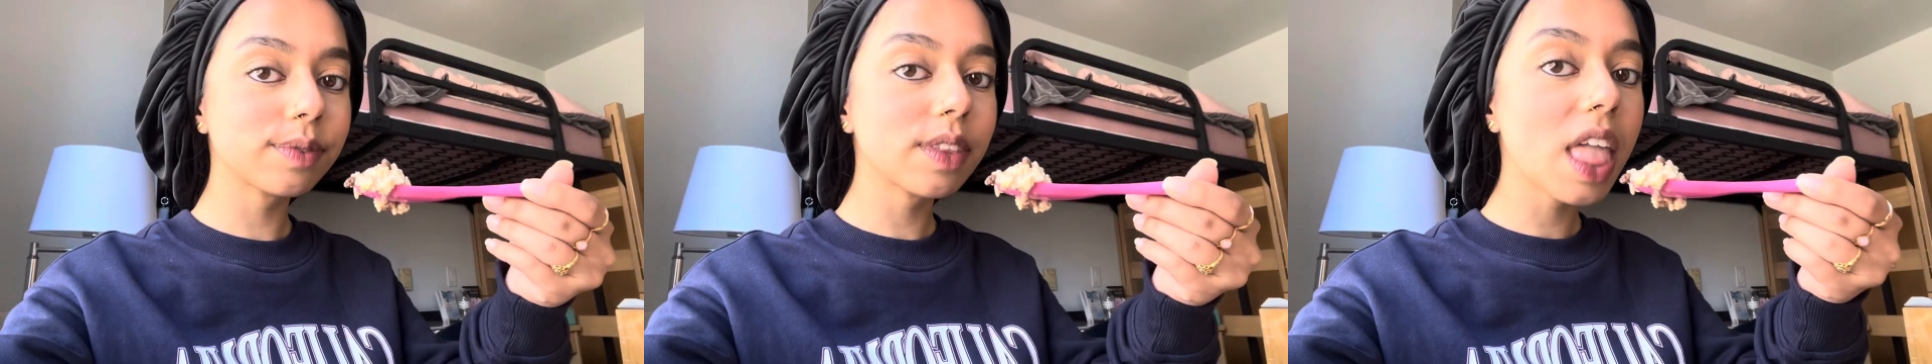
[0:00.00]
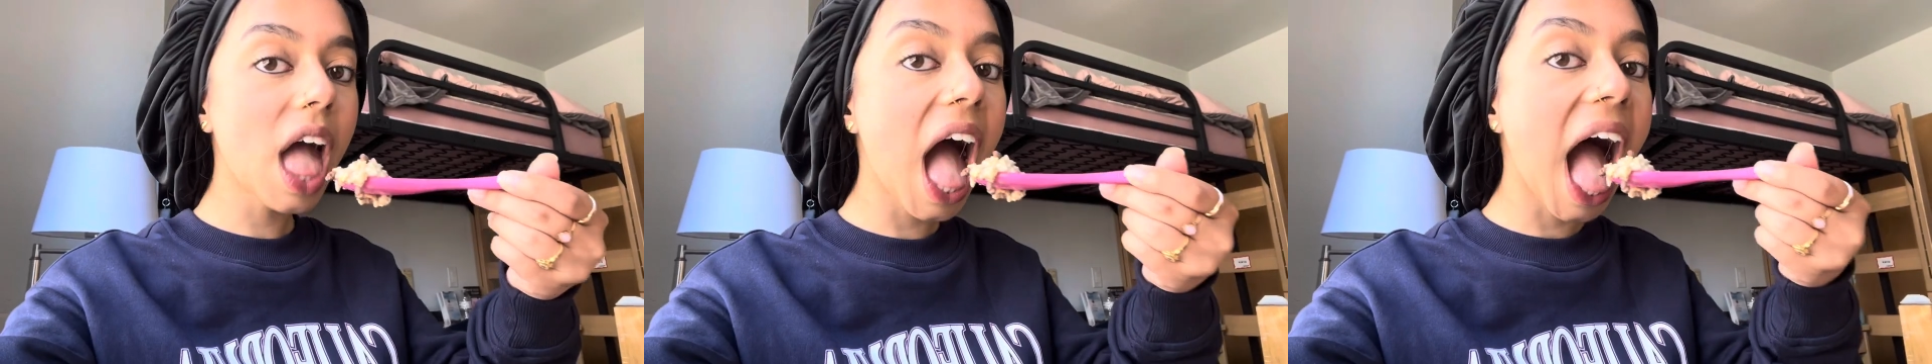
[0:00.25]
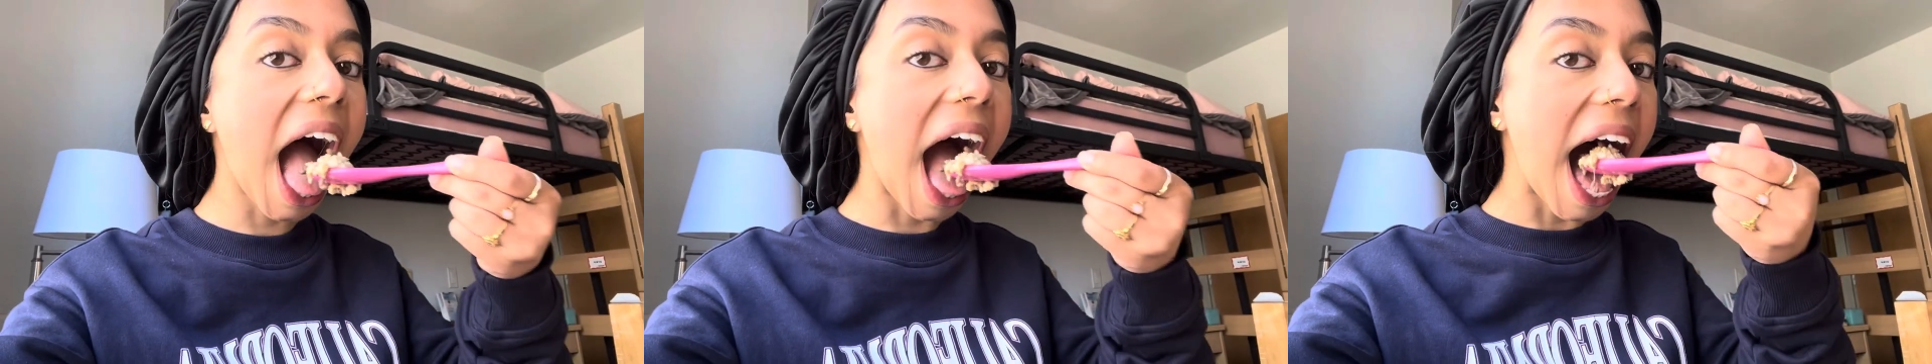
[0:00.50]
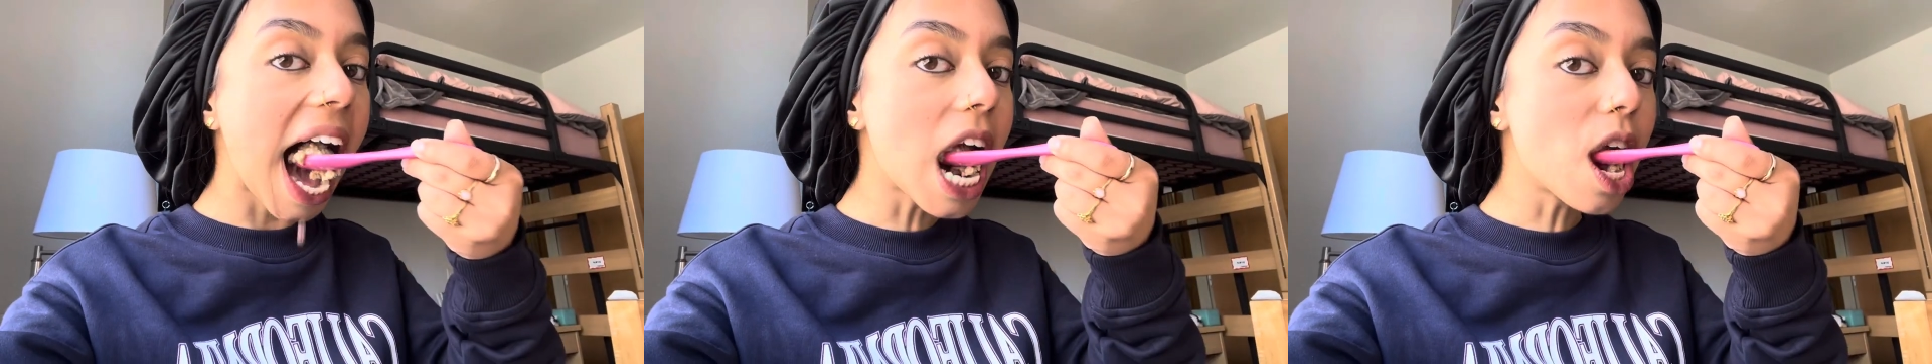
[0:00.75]
I just
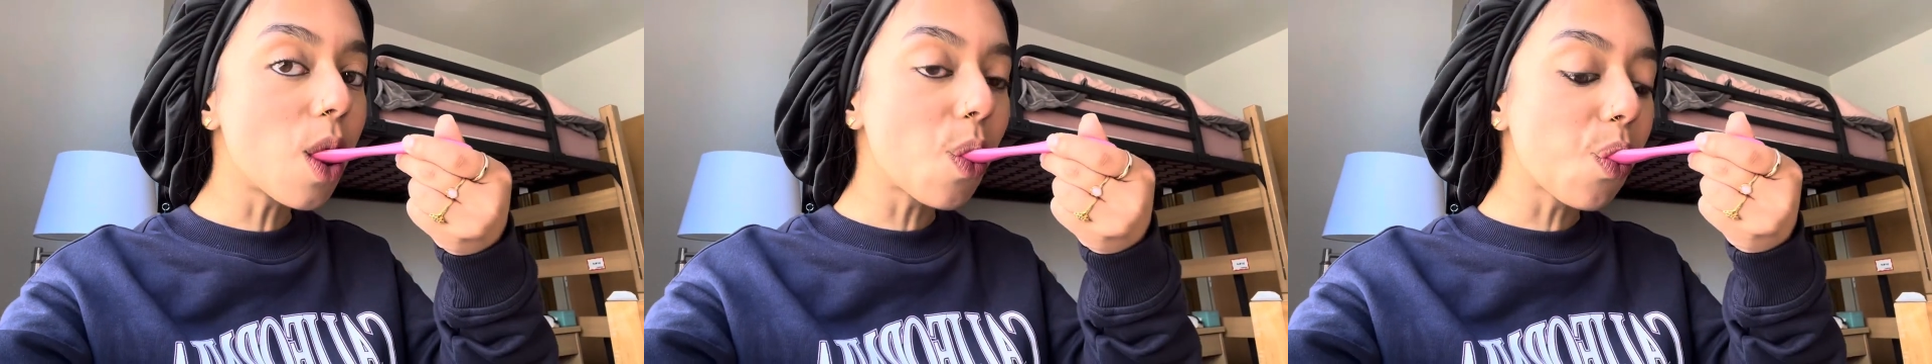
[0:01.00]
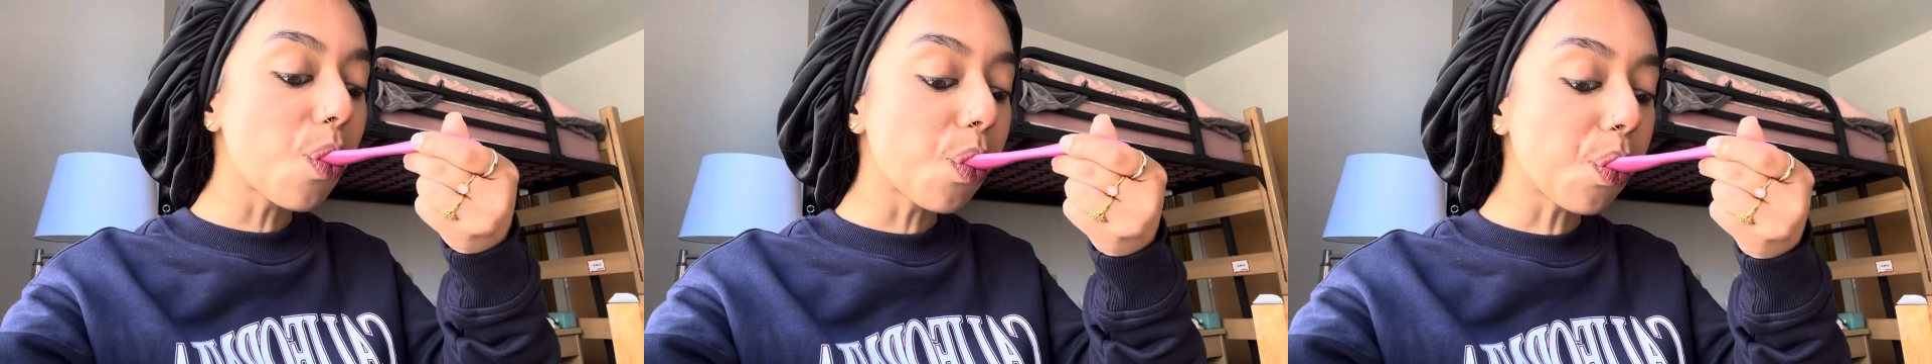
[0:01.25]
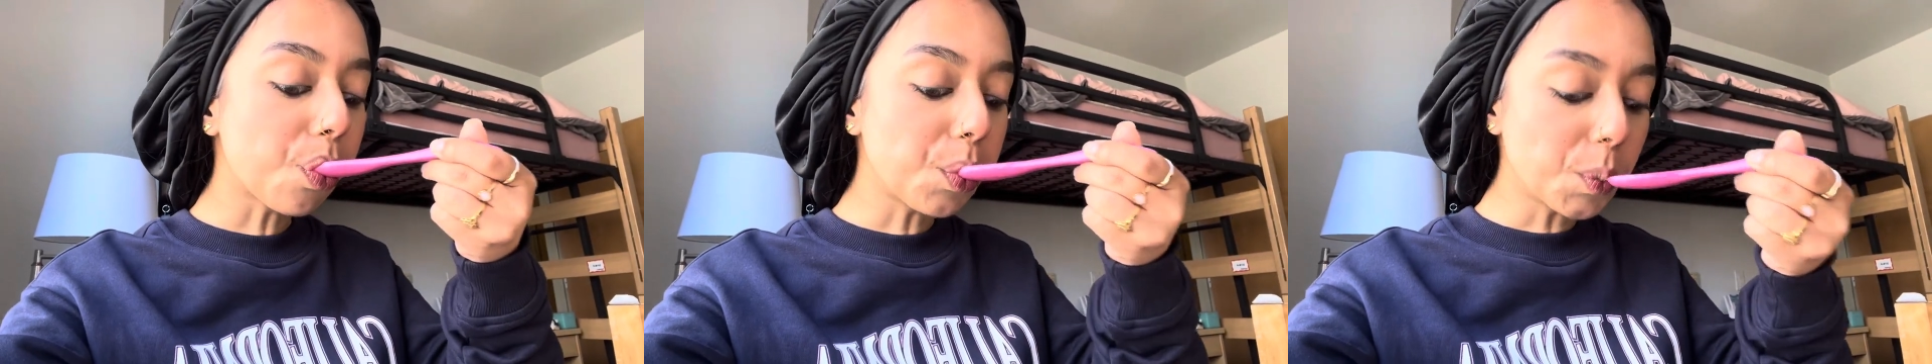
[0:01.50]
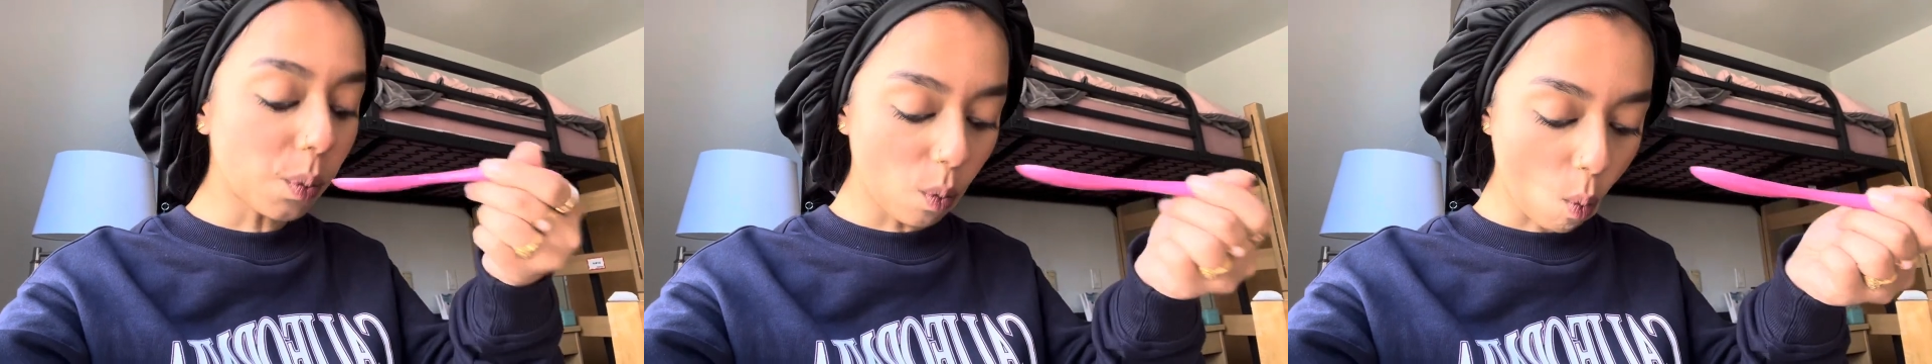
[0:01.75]
carried on eating it, I
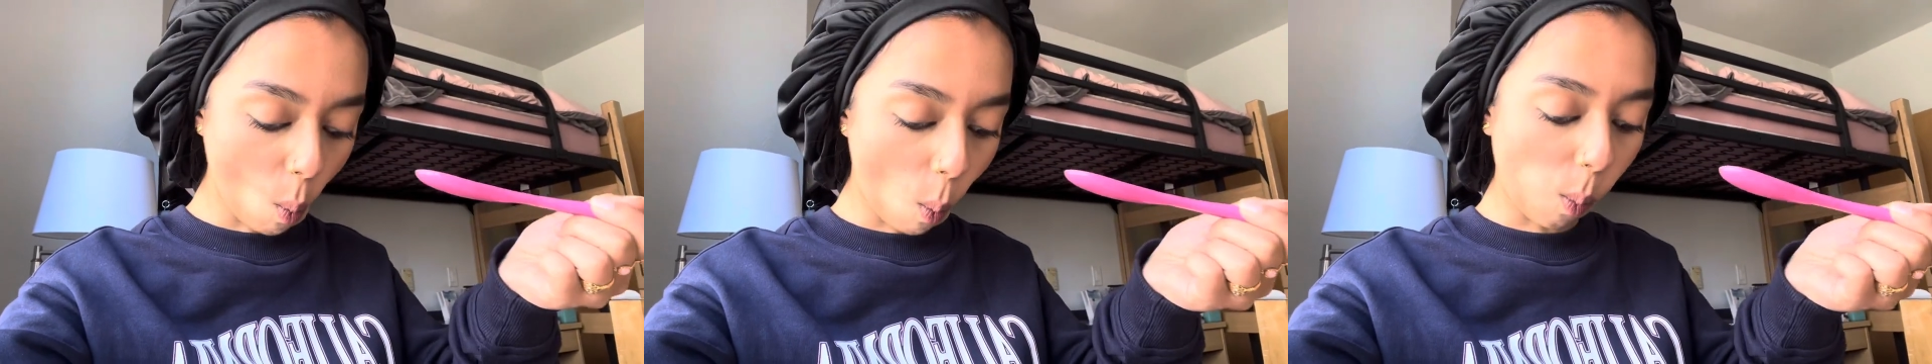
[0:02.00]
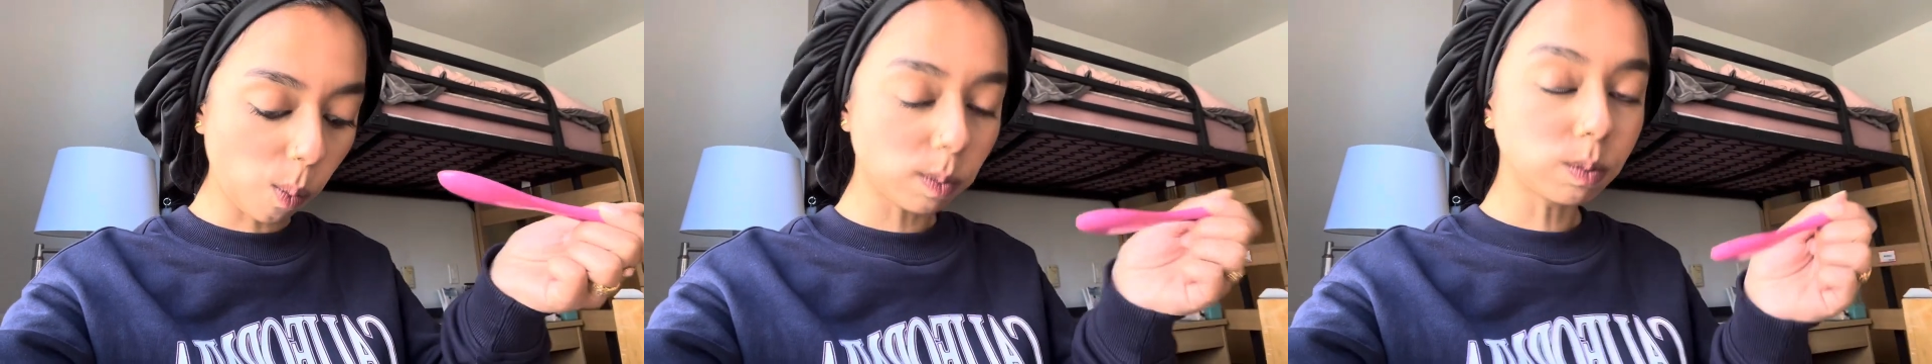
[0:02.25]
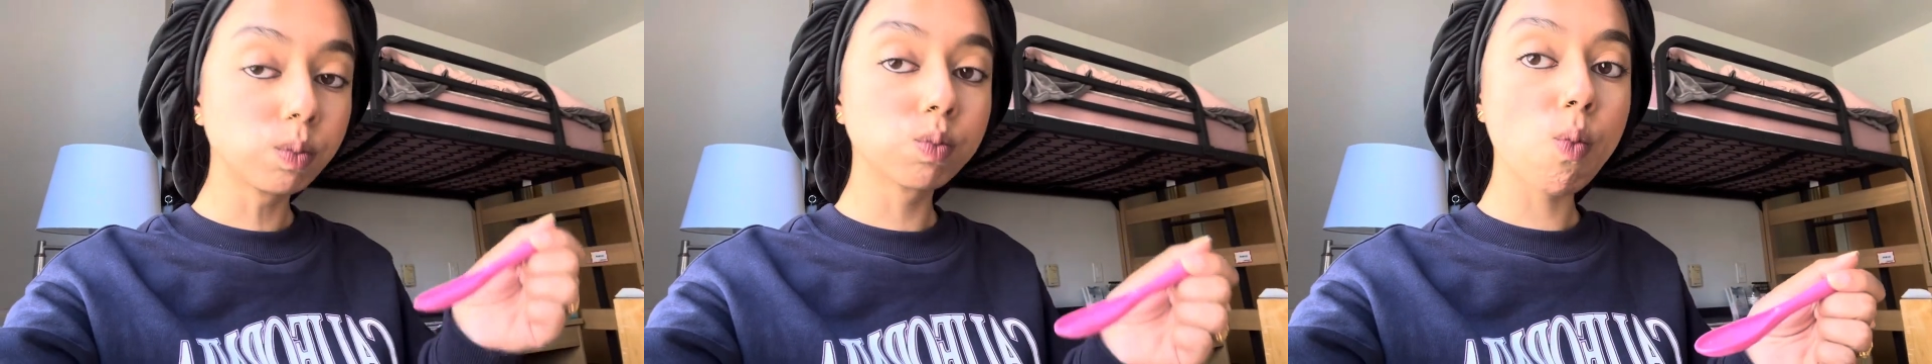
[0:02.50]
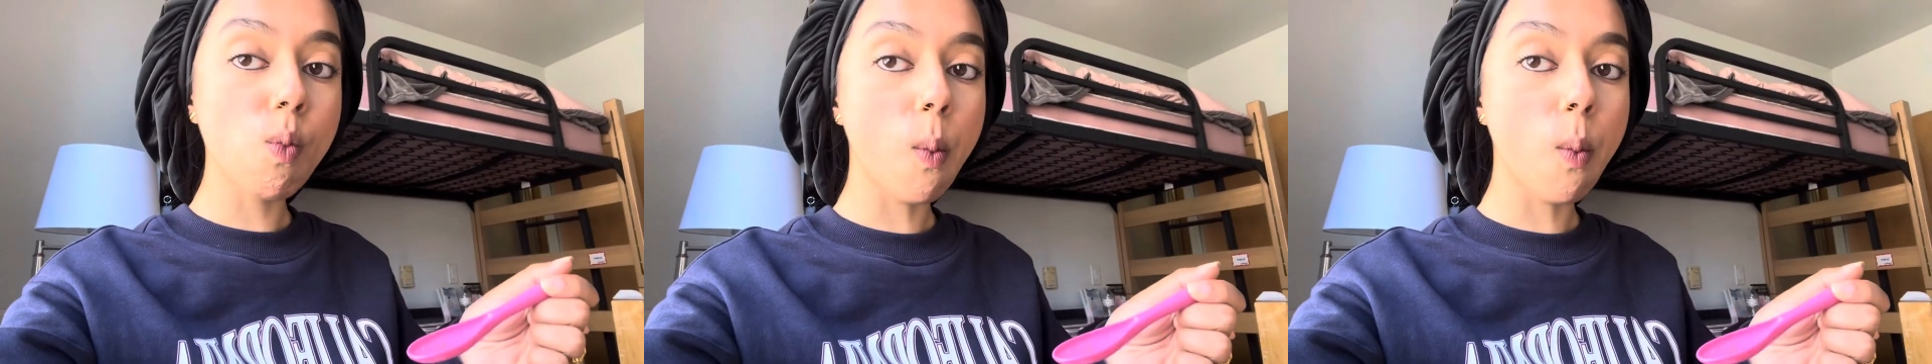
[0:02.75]
guess, until I finished eating